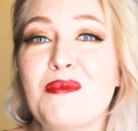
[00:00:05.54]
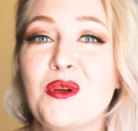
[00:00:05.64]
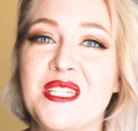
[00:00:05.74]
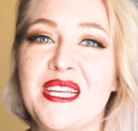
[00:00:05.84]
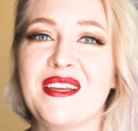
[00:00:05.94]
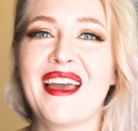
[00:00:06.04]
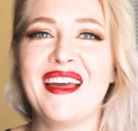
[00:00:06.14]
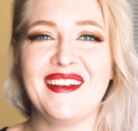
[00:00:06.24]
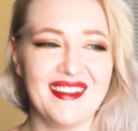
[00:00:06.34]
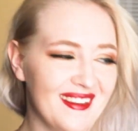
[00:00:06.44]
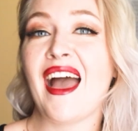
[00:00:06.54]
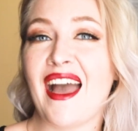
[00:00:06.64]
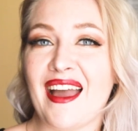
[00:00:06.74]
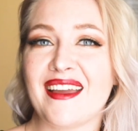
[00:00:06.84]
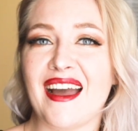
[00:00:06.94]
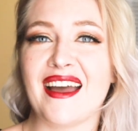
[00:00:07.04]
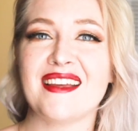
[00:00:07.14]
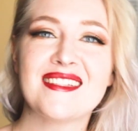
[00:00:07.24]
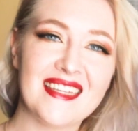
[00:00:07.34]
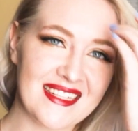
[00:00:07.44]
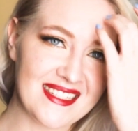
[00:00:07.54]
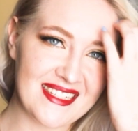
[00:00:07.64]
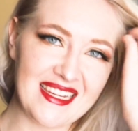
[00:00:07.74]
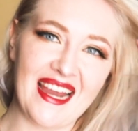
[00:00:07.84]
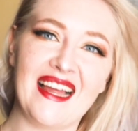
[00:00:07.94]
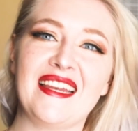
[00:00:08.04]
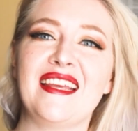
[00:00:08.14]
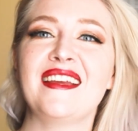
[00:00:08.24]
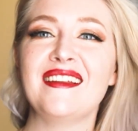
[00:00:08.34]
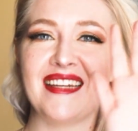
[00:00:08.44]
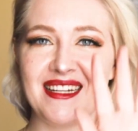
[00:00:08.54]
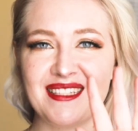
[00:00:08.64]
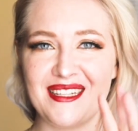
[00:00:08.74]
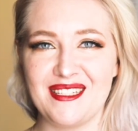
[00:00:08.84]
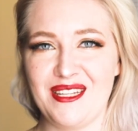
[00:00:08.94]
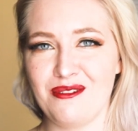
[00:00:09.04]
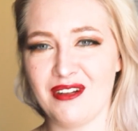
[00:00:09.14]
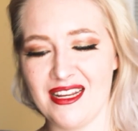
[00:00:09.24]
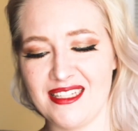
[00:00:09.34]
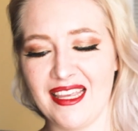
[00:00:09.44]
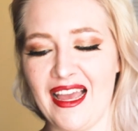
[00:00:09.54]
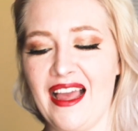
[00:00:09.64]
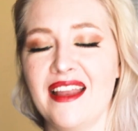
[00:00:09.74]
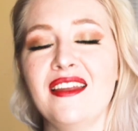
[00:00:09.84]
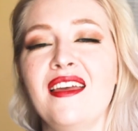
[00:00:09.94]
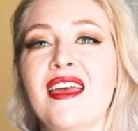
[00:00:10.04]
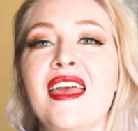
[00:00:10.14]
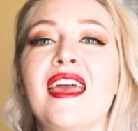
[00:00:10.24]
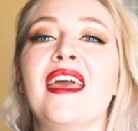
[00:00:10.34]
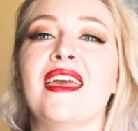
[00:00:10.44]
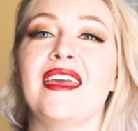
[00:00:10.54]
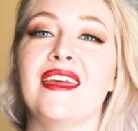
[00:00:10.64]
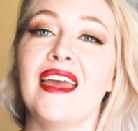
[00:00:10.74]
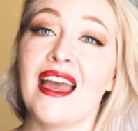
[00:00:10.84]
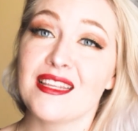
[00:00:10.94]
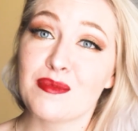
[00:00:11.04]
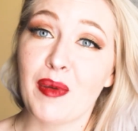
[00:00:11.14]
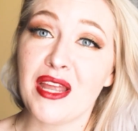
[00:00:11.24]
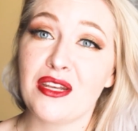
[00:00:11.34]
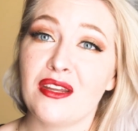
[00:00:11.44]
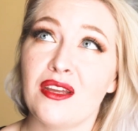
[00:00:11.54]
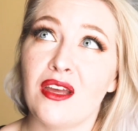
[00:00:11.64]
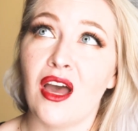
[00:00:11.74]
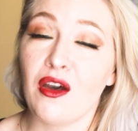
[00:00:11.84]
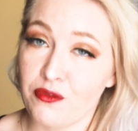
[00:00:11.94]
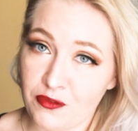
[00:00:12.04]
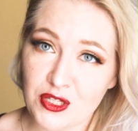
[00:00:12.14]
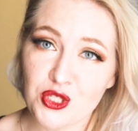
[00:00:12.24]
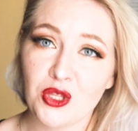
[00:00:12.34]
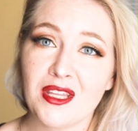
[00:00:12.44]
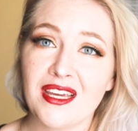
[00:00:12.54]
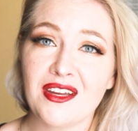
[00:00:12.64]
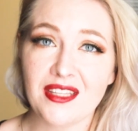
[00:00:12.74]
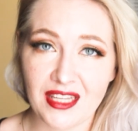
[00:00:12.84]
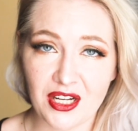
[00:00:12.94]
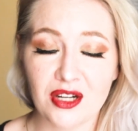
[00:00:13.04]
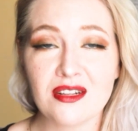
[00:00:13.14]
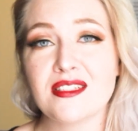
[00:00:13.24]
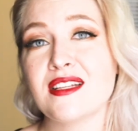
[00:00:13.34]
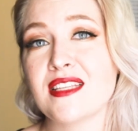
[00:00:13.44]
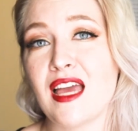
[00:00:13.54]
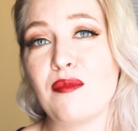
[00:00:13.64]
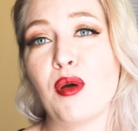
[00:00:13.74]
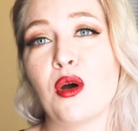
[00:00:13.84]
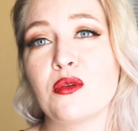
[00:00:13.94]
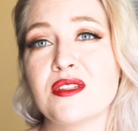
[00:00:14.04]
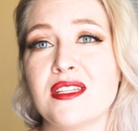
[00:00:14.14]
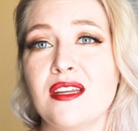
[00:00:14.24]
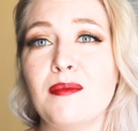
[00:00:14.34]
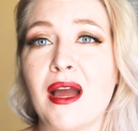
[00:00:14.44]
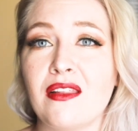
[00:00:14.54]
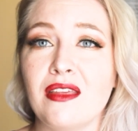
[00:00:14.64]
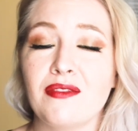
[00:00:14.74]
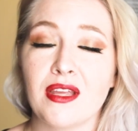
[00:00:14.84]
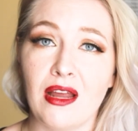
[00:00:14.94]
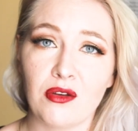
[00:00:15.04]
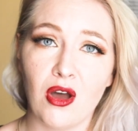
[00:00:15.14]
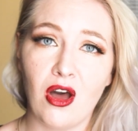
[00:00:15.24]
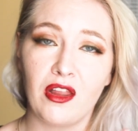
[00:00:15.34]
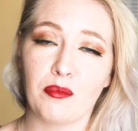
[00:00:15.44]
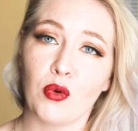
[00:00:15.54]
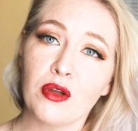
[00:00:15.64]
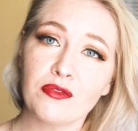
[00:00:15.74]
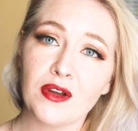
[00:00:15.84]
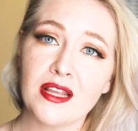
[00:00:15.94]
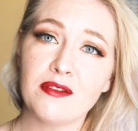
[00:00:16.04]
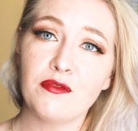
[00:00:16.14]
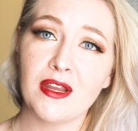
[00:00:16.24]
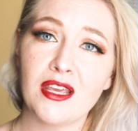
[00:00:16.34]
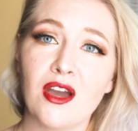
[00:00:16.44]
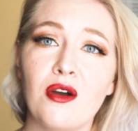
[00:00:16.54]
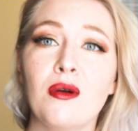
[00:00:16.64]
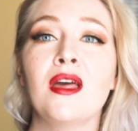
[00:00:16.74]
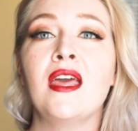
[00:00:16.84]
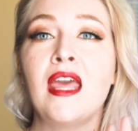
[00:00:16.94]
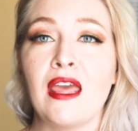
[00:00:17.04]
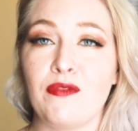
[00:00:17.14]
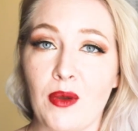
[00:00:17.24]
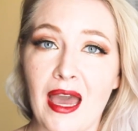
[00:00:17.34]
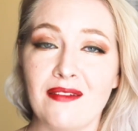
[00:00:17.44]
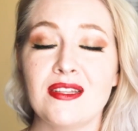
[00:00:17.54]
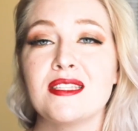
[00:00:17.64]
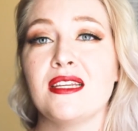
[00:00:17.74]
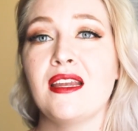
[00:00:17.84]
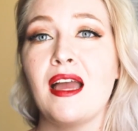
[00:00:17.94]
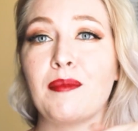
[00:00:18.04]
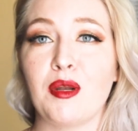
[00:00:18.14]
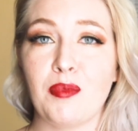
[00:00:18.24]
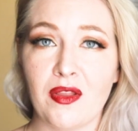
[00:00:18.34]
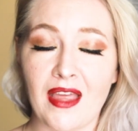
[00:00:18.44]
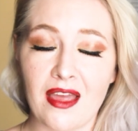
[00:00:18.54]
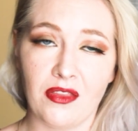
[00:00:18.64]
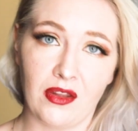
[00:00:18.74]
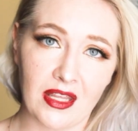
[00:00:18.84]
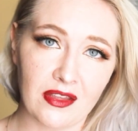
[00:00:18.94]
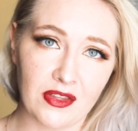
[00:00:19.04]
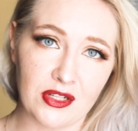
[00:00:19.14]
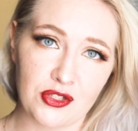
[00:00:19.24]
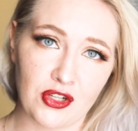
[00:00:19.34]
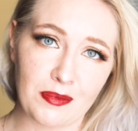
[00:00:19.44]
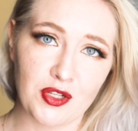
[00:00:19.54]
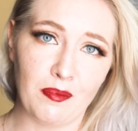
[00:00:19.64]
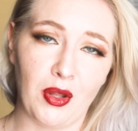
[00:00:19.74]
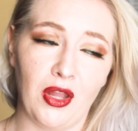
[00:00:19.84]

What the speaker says: some more tea again. Hi guys, it's Danny. Nice to see you guys again. It has been officially a year since I posted my leaving an alcoholic boyfriend video. If you haven't seen it, I'm gonna put that in the link in the description